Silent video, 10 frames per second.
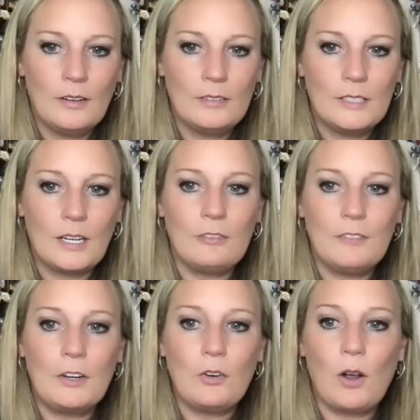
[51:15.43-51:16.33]
Did I
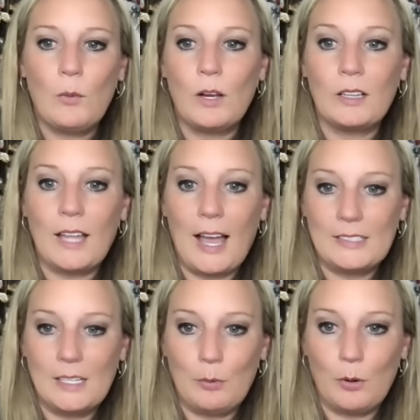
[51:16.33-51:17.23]
figure out what glass
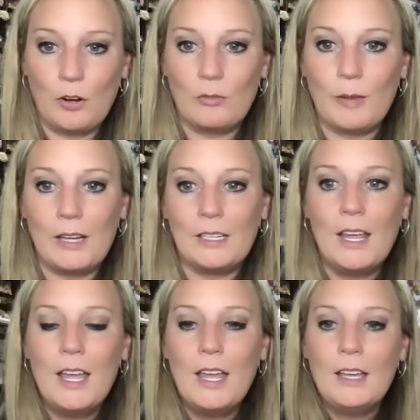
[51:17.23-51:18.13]
he broke of mine?
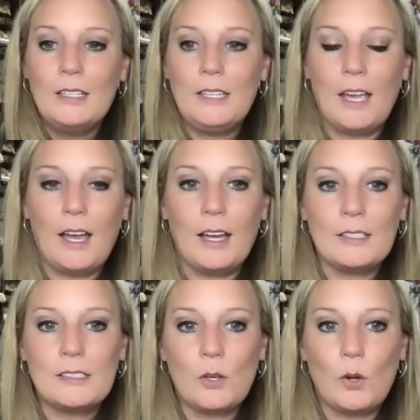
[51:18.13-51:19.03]
Yeah,
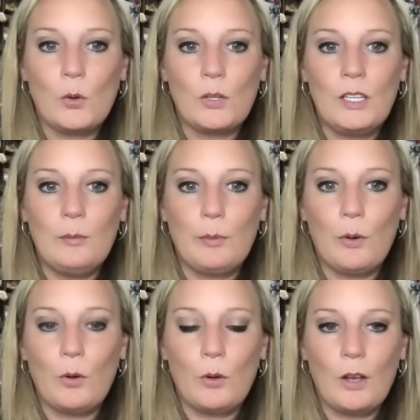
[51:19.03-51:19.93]
so he
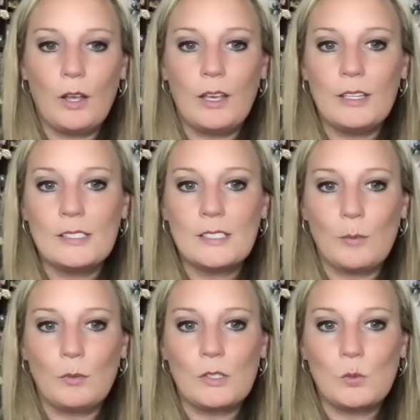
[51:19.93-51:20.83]
broke a
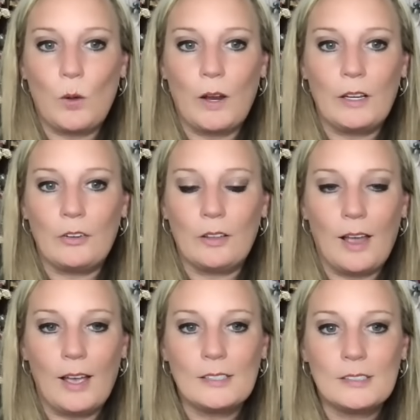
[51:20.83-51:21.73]
stemless wine
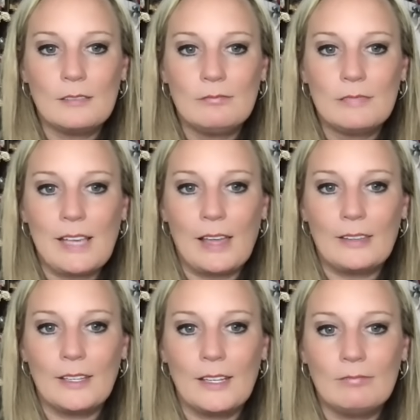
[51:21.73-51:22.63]
glass,
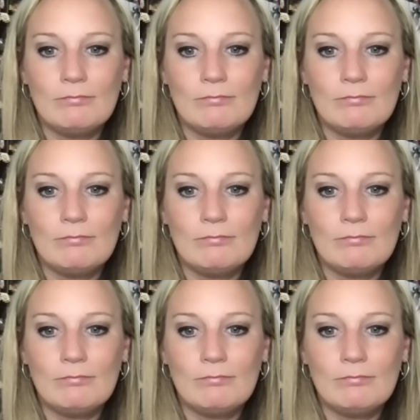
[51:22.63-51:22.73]
sadly.